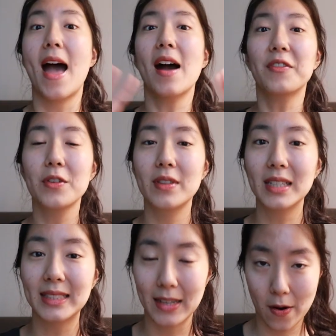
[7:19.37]
After
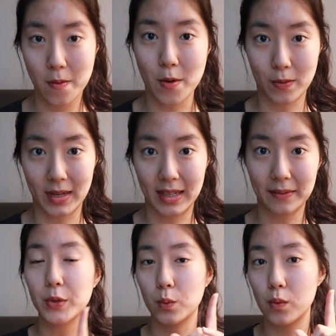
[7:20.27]
this ceremony,
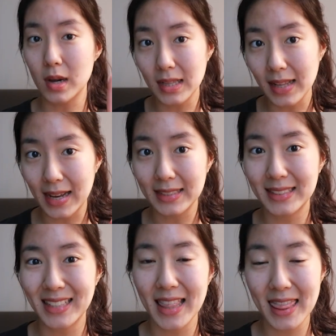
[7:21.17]
there's one
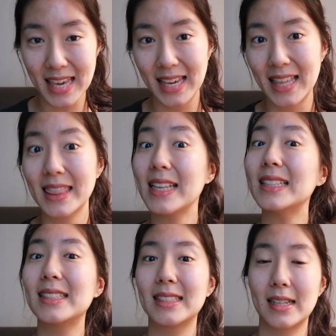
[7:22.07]
last thing, and
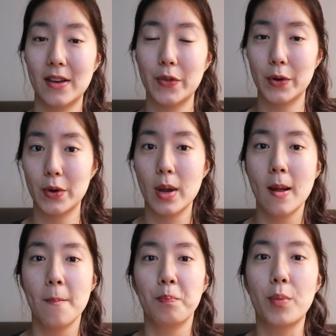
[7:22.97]
this is another
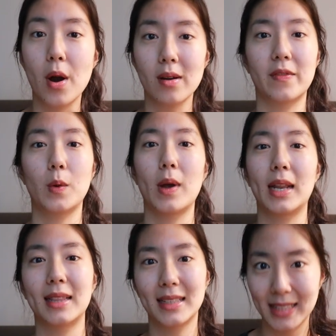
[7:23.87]
part of the
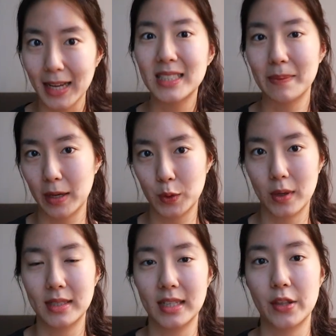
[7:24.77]
wedding that takes about
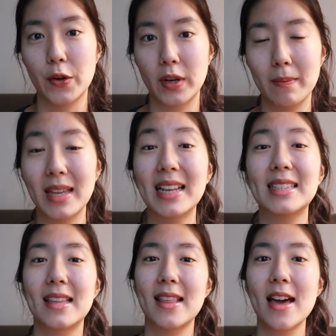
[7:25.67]
20 to 30
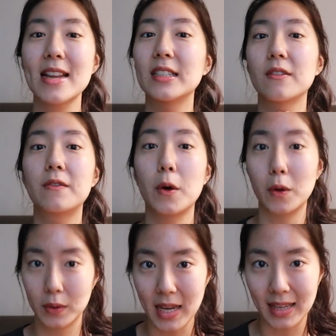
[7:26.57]
minutes, and that is
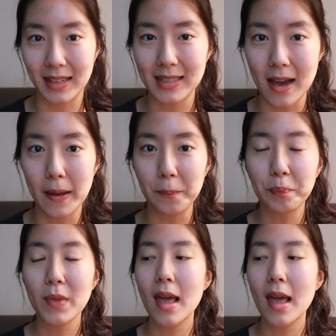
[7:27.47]
photo taking time.